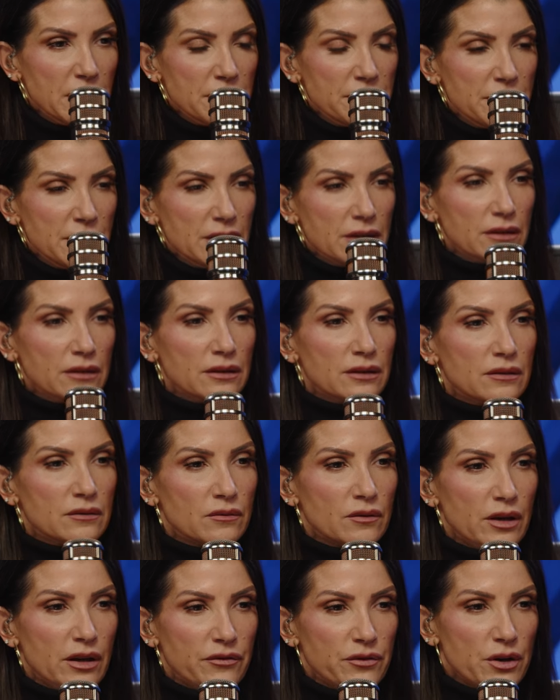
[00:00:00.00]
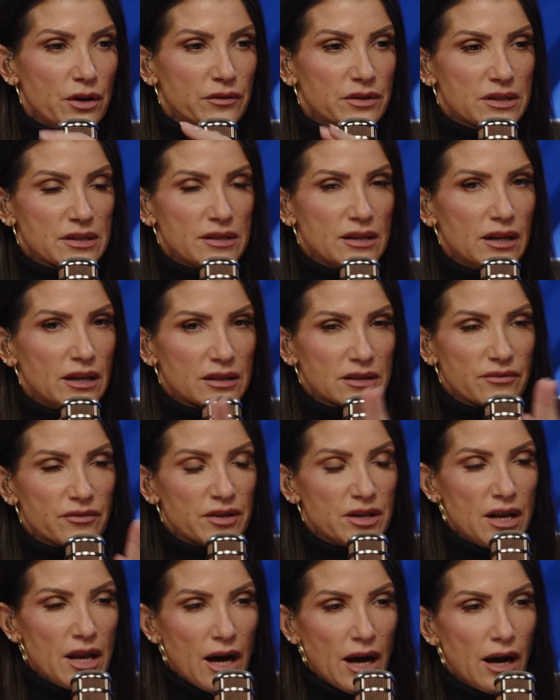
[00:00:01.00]
I think. If you haven't seen it, it's
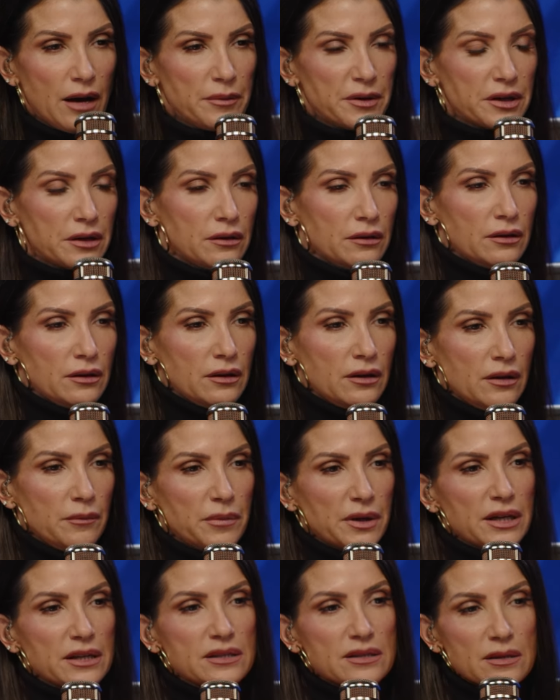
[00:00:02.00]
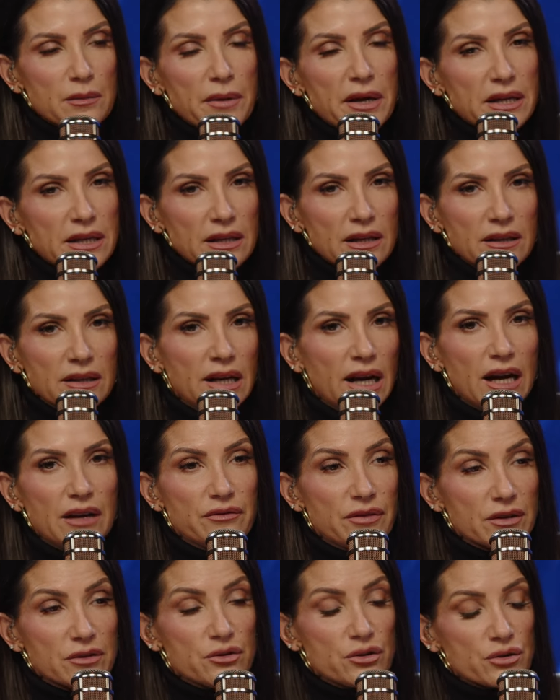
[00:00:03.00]
phenomenal. But it's the making of the
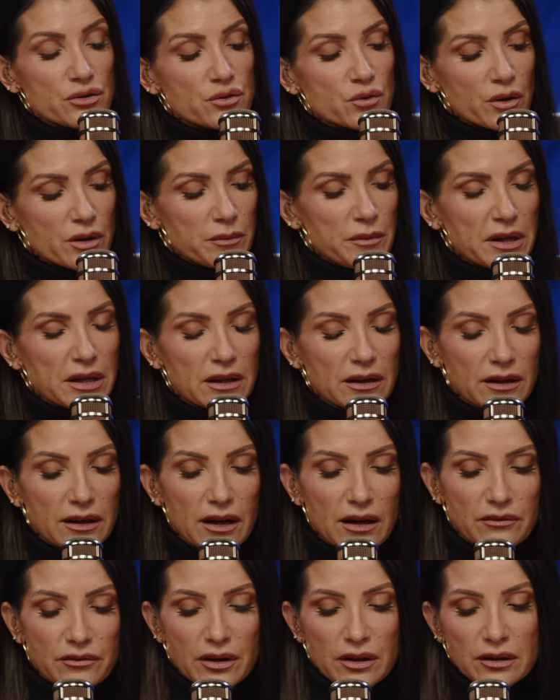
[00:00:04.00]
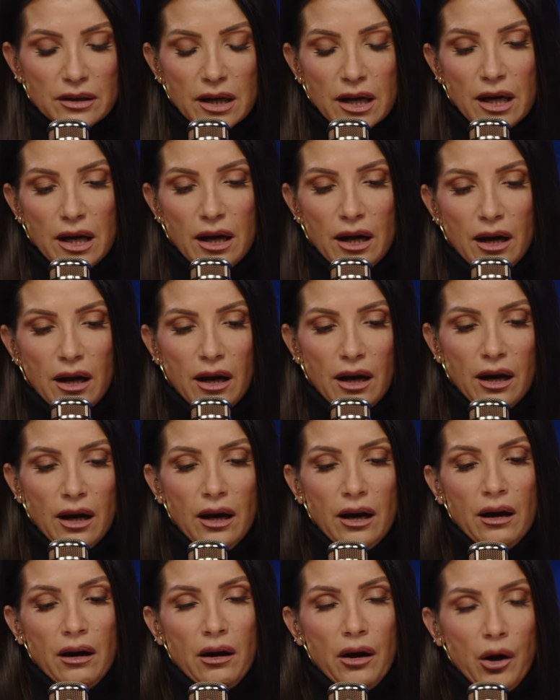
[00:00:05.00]
Godfather. True story. The making of the Godfather.
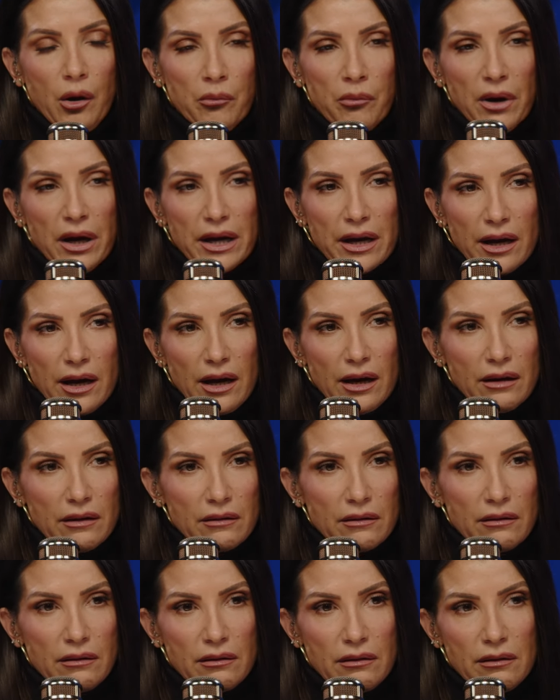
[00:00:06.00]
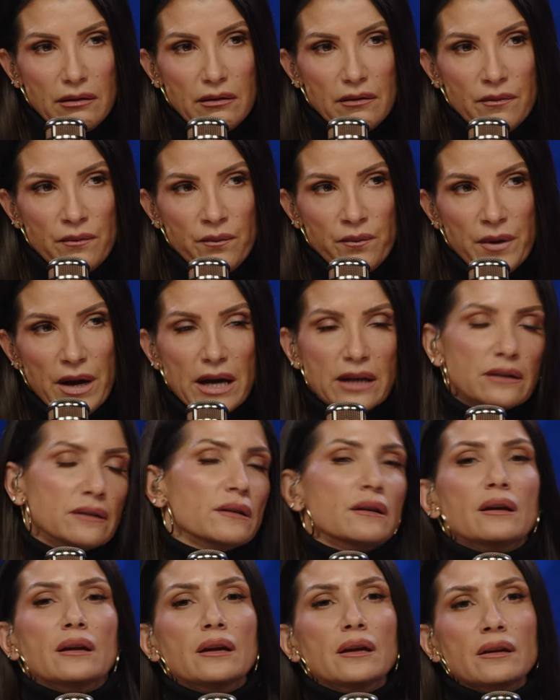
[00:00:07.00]
But uh, that
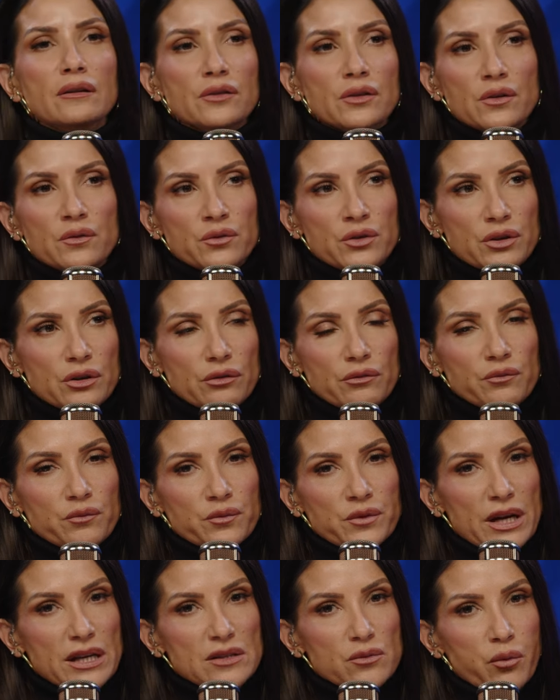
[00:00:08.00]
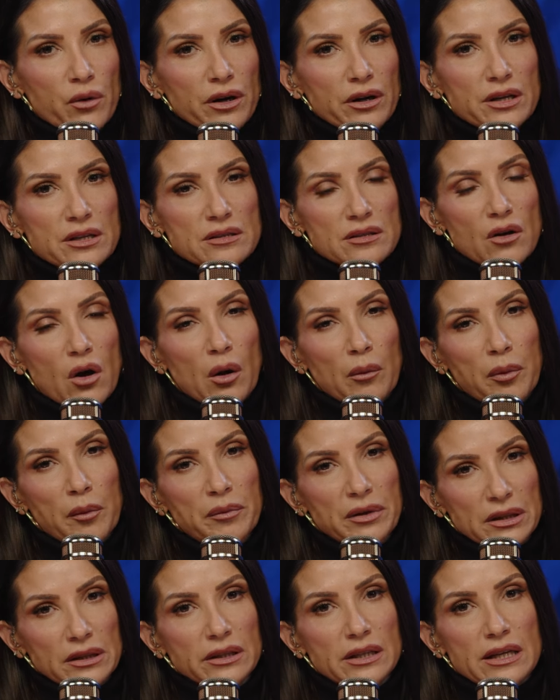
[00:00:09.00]
if you that's where his
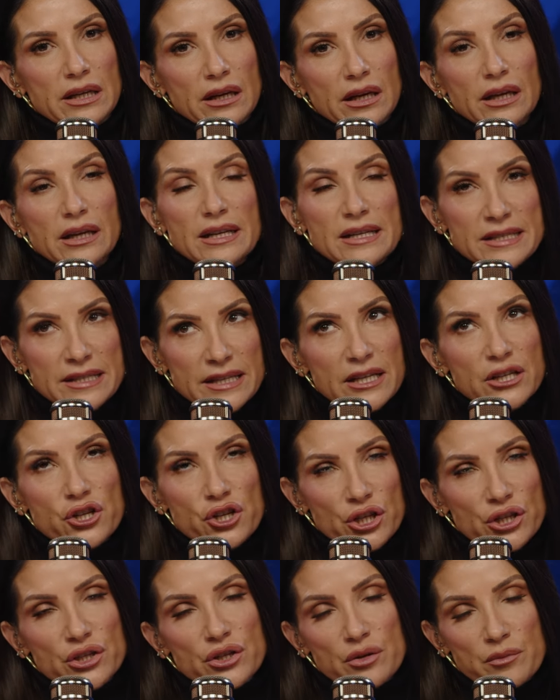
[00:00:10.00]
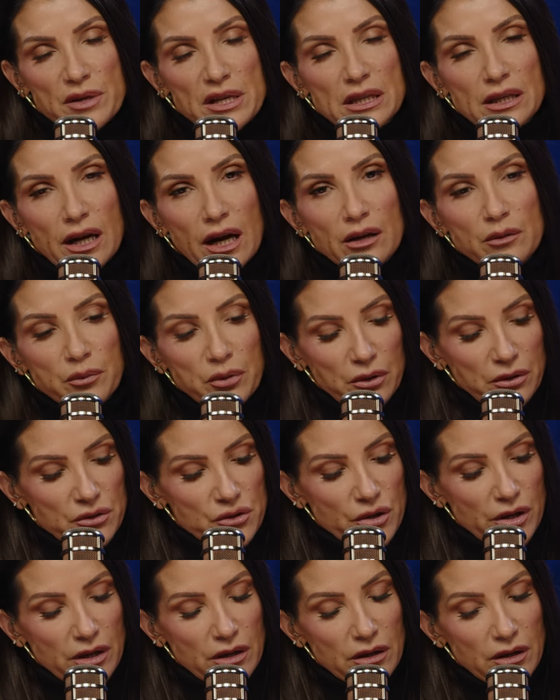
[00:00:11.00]
culpability, in addition to being the guy who pulled the
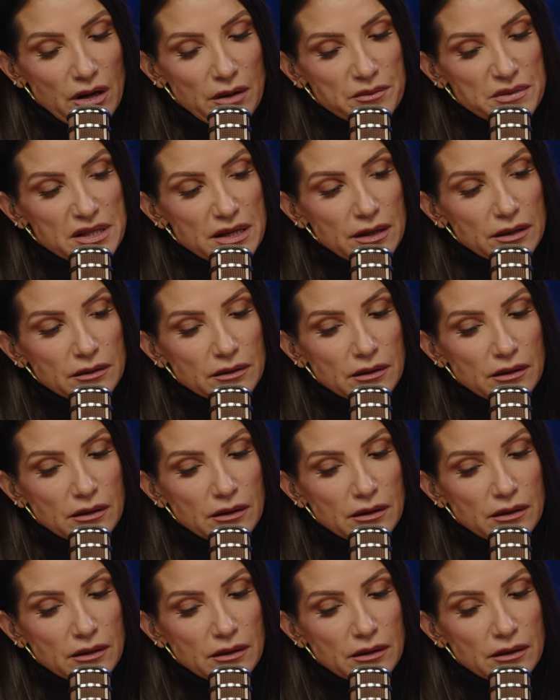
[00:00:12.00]
trigger, comes in.